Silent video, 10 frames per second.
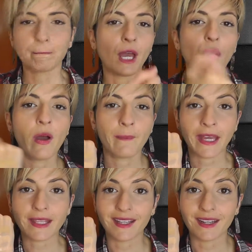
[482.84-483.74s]
But who am
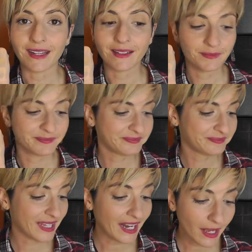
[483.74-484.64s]
I kidding?
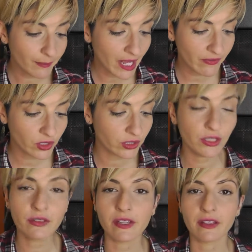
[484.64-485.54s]
And I'm never
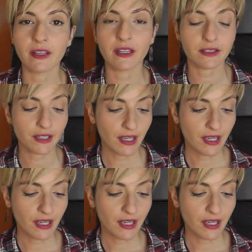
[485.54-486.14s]
using this.